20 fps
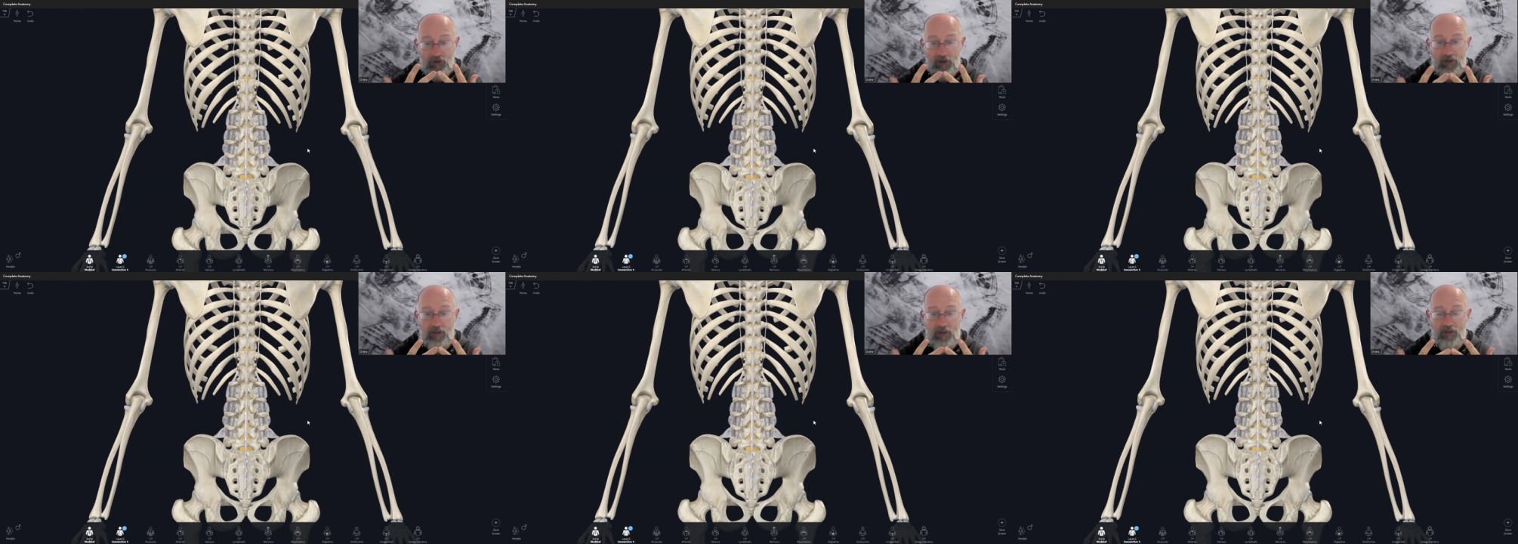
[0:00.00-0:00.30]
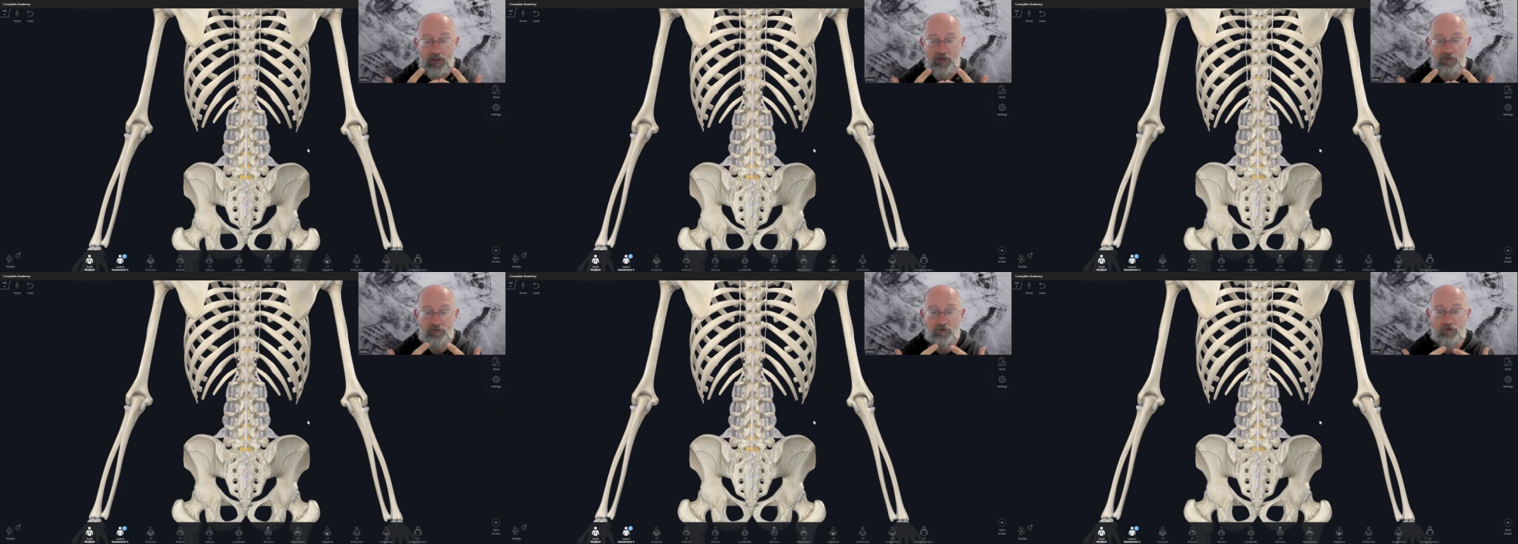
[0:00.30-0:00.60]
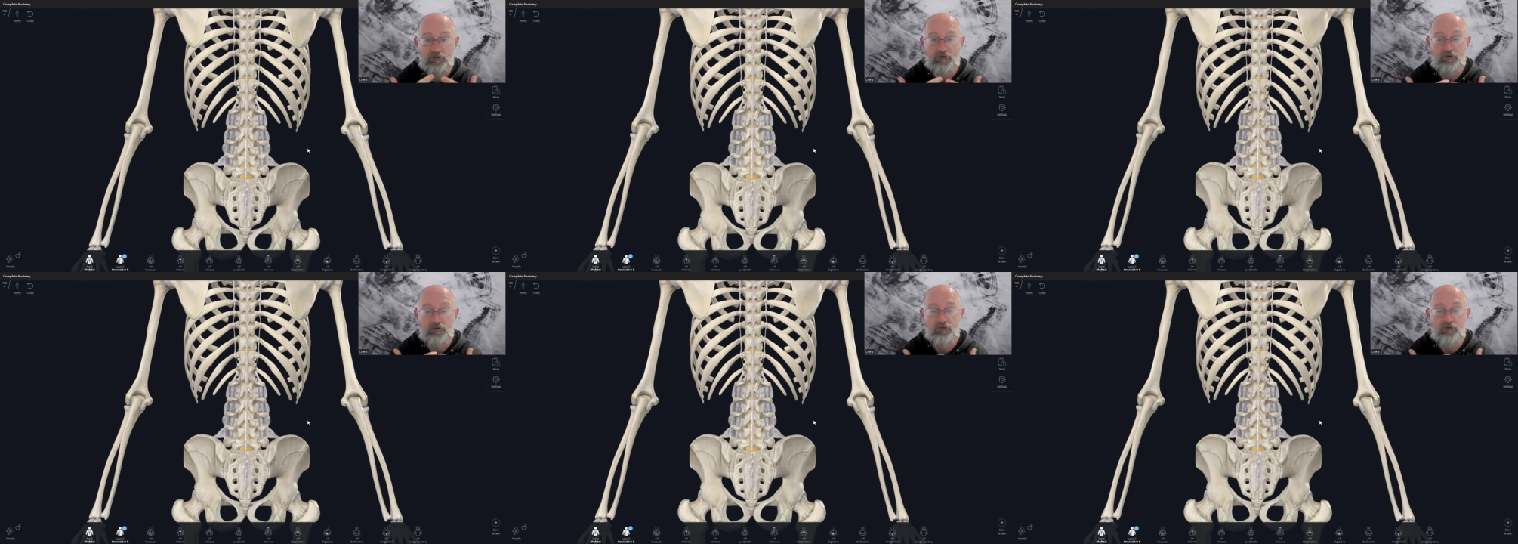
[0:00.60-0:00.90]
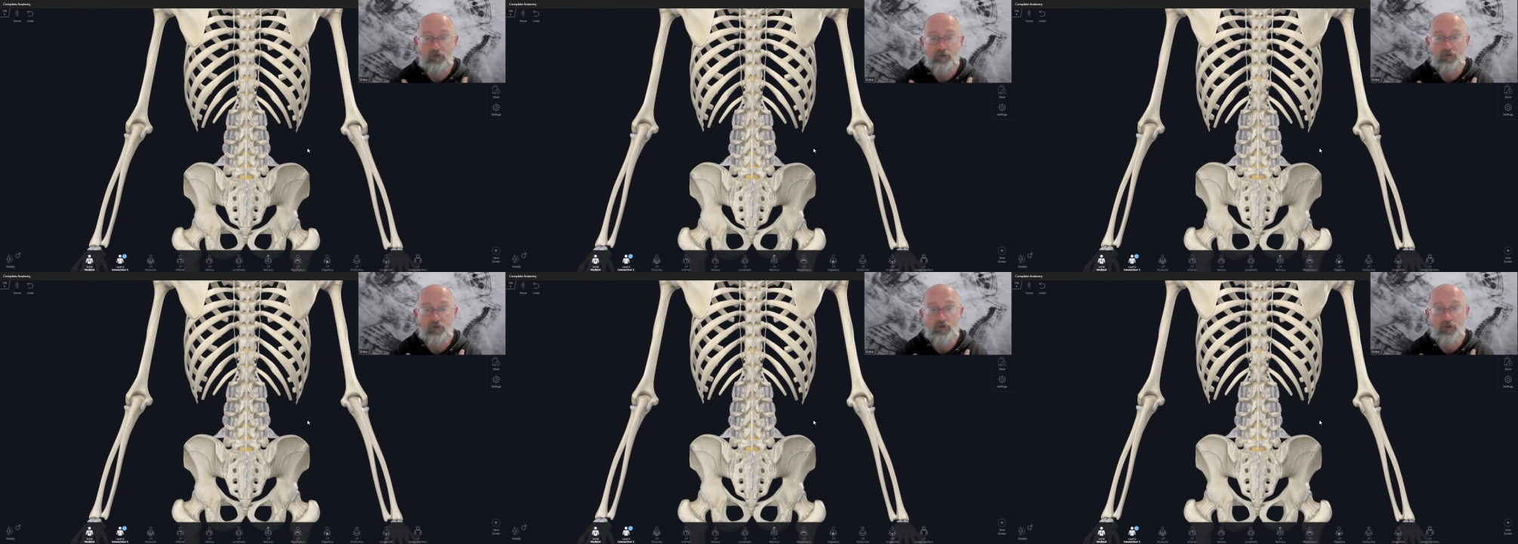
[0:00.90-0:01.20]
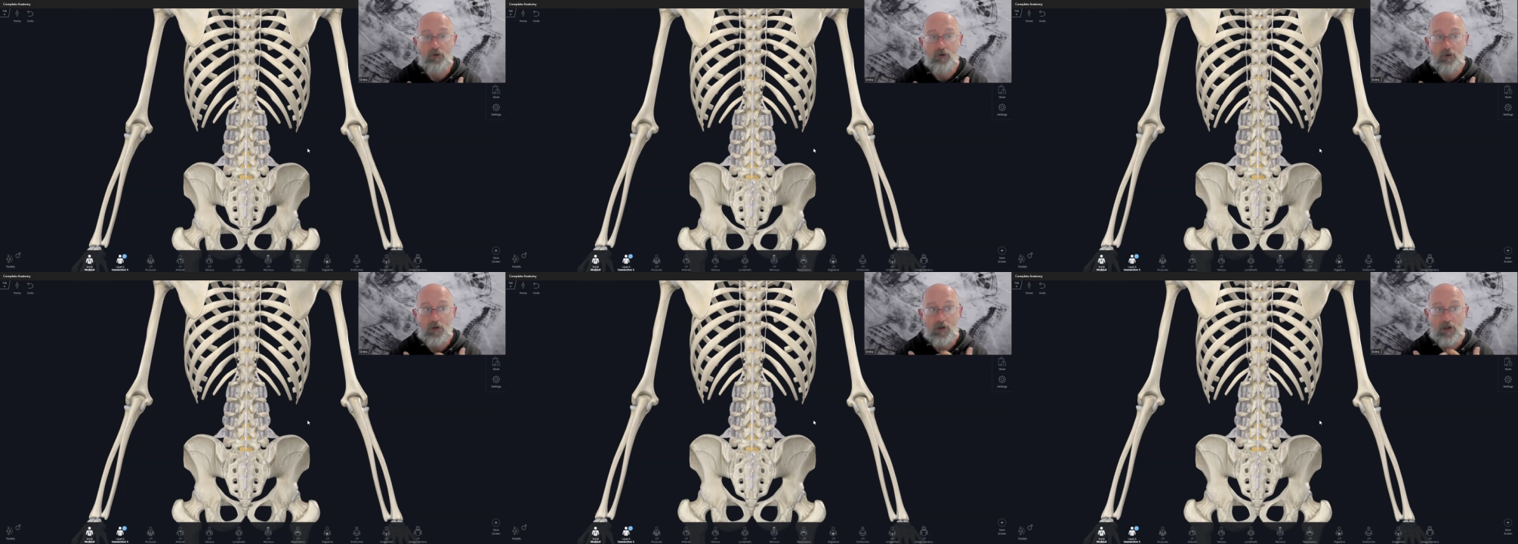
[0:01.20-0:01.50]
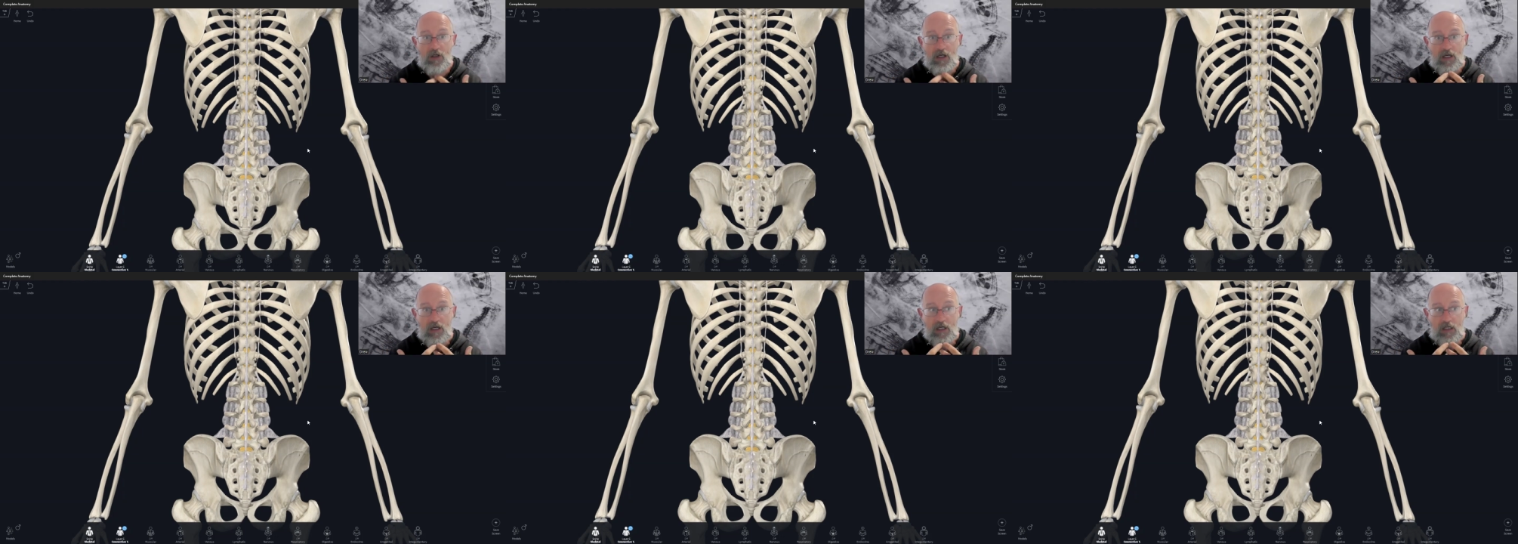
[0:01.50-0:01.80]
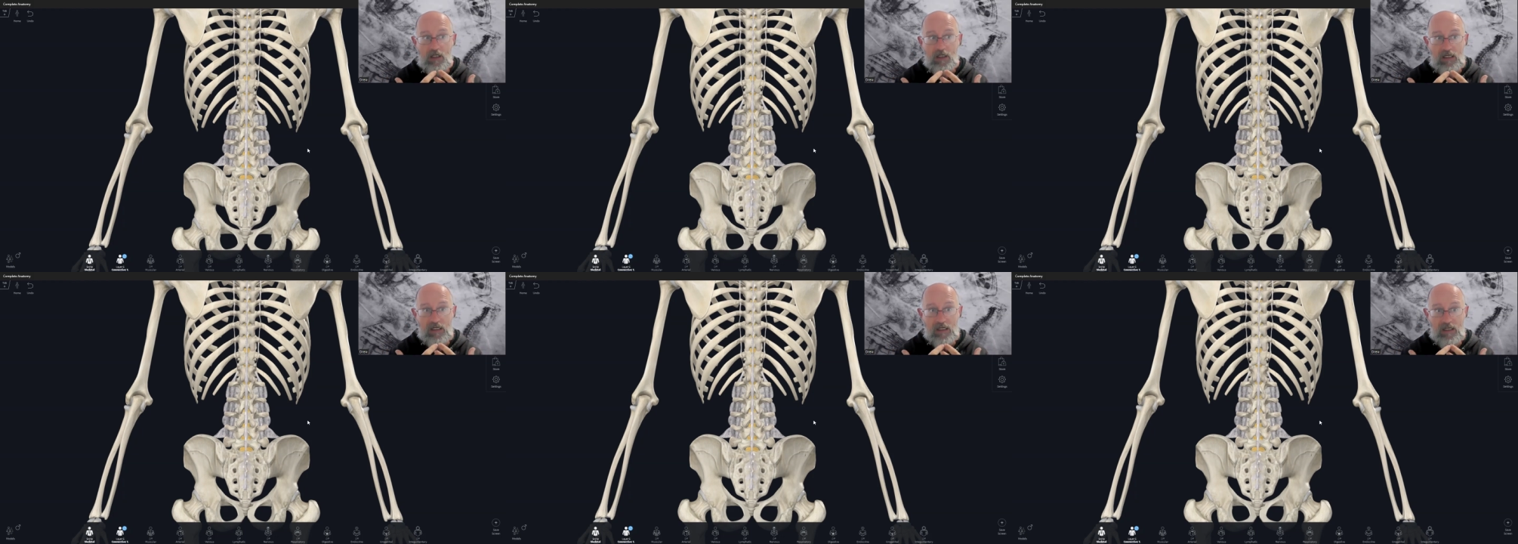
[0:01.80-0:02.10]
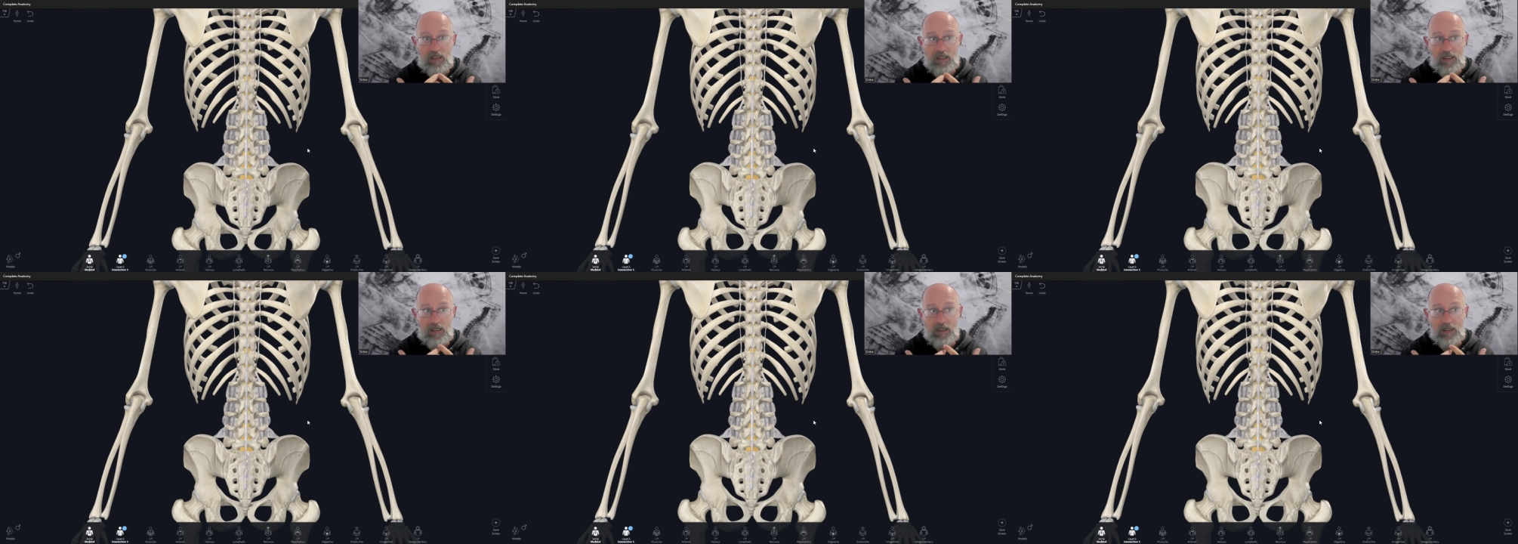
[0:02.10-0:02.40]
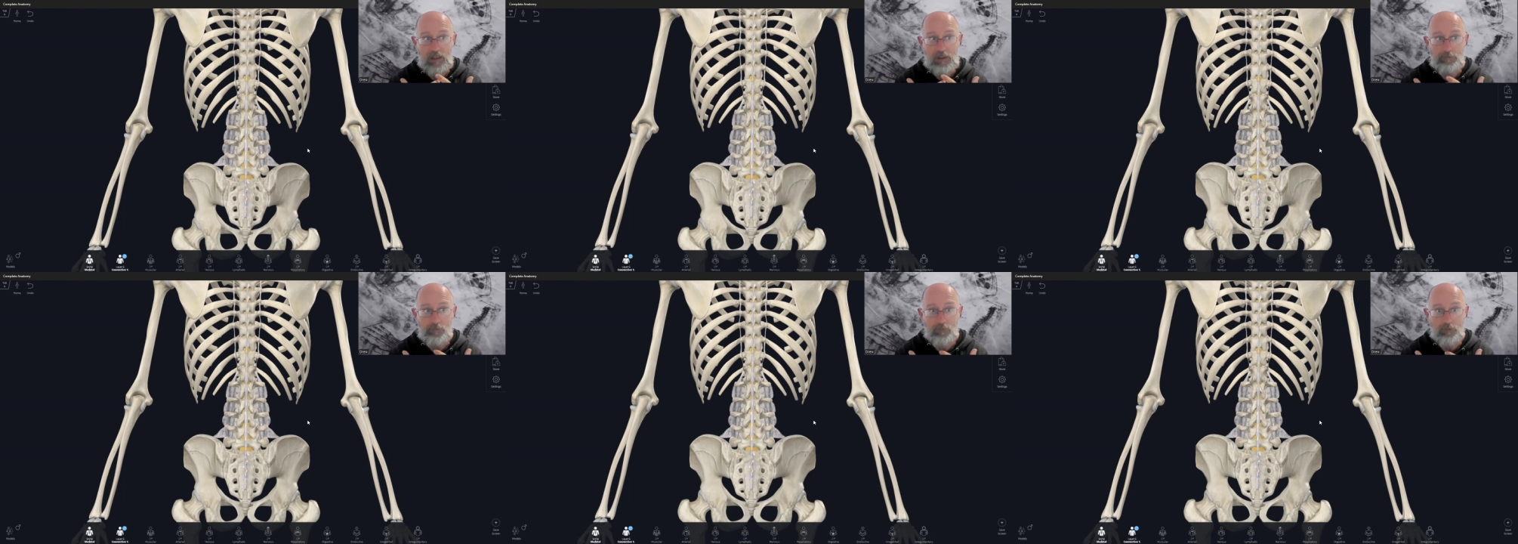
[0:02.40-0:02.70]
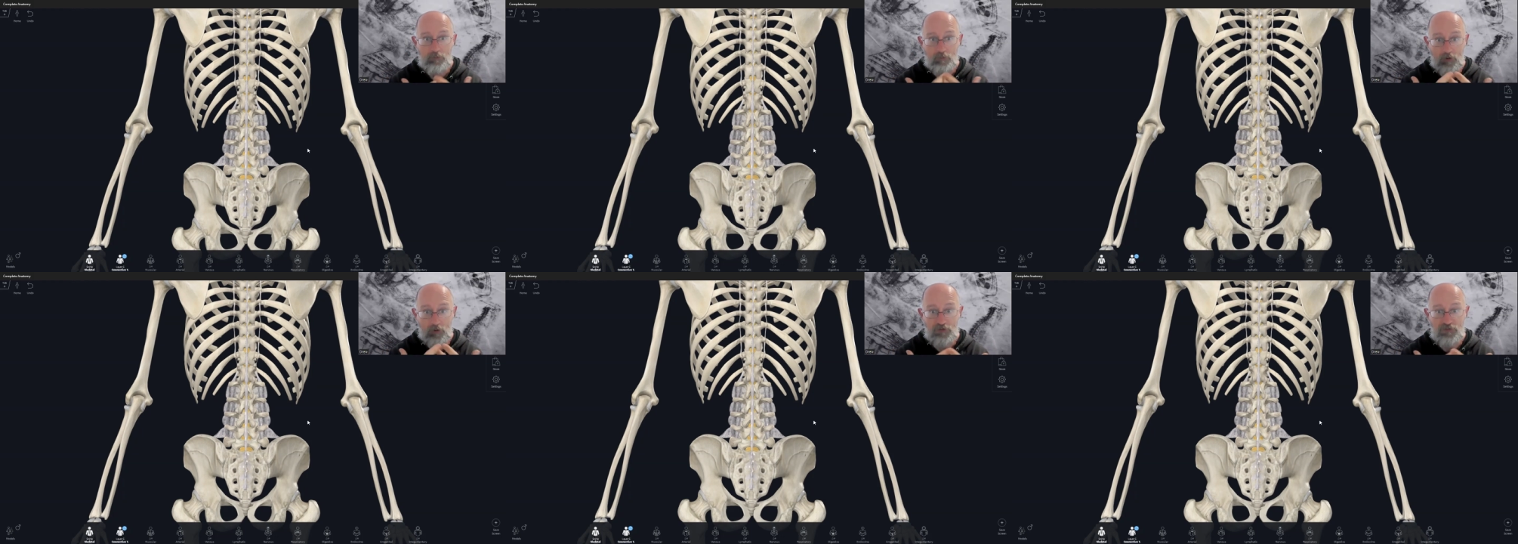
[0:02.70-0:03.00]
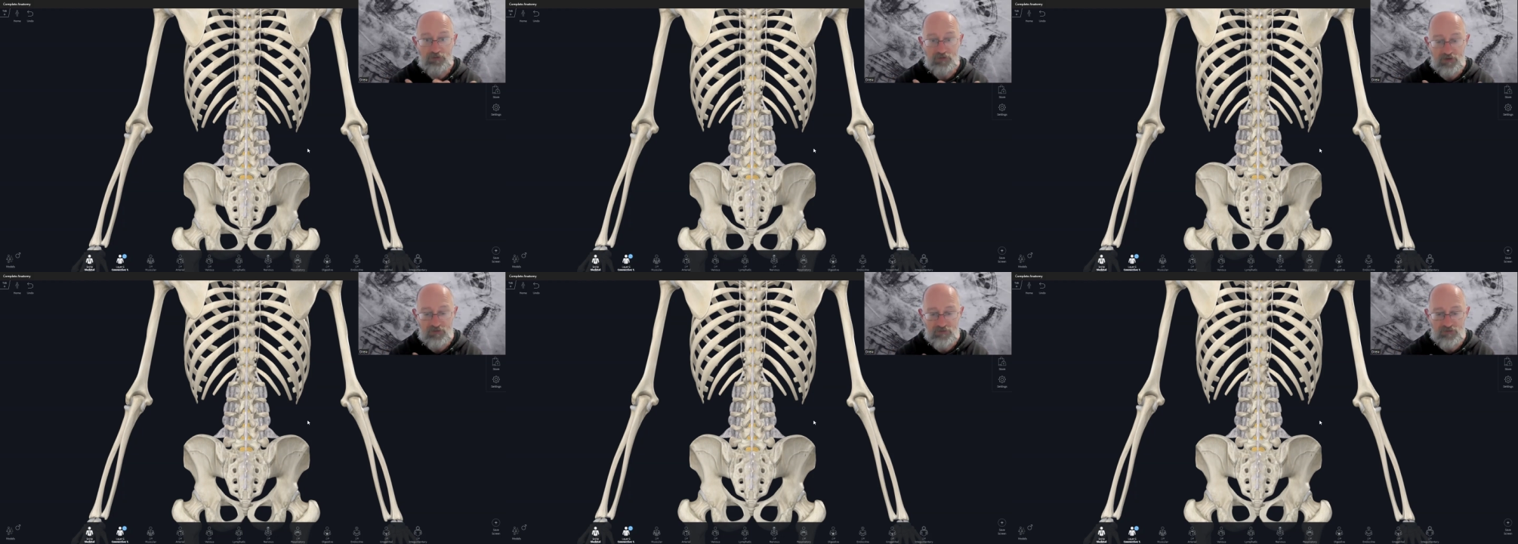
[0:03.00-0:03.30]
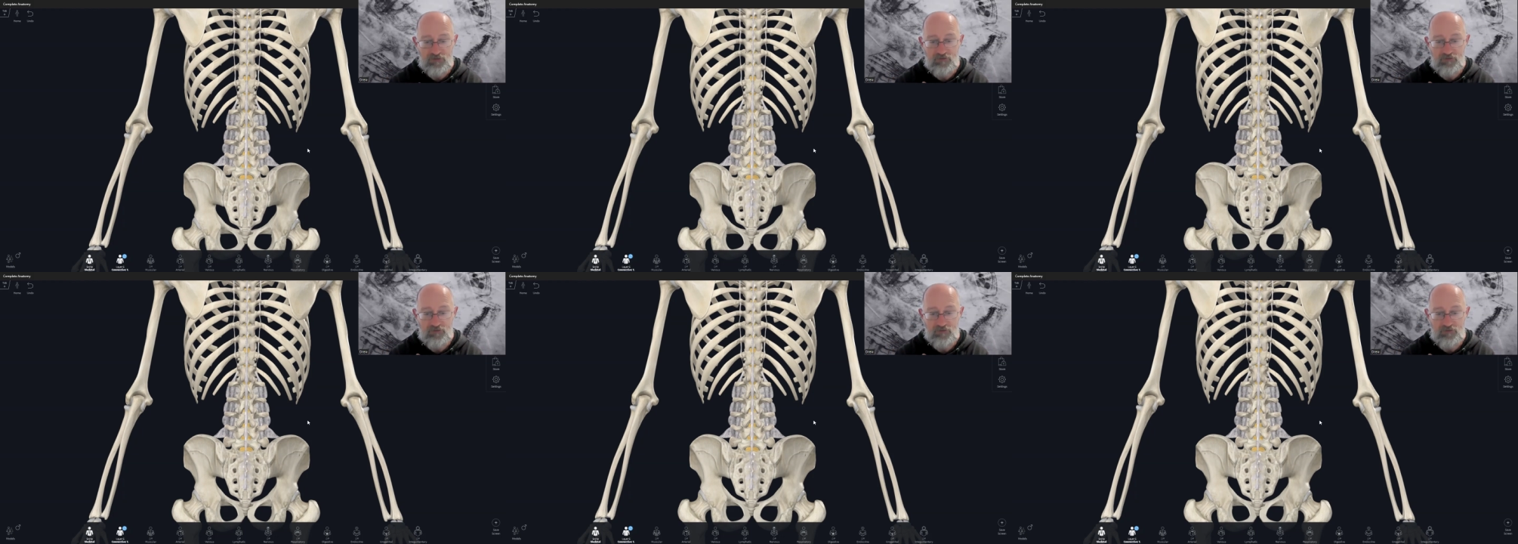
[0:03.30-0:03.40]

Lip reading: that, and it's going to process